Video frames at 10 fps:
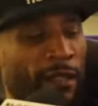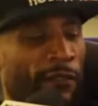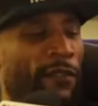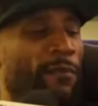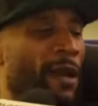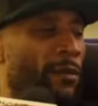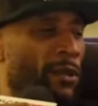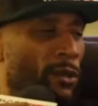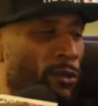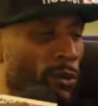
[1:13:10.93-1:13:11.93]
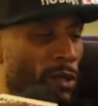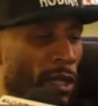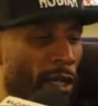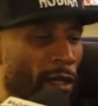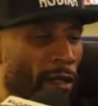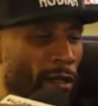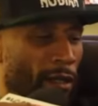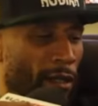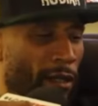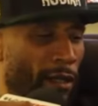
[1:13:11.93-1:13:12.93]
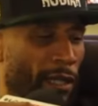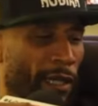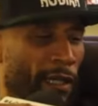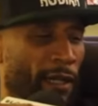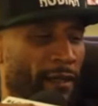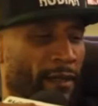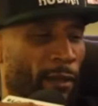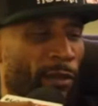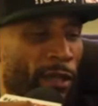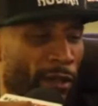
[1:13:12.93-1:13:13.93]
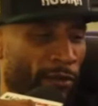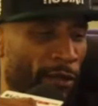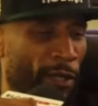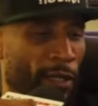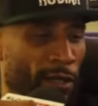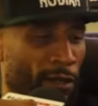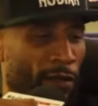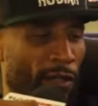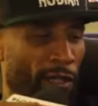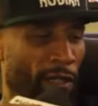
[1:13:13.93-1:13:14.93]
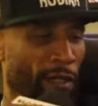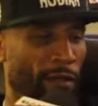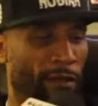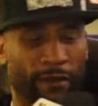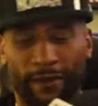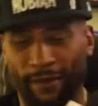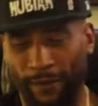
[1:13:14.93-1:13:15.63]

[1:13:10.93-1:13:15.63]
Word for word: different members of Wu Tang and, and some of their affiliates over the years.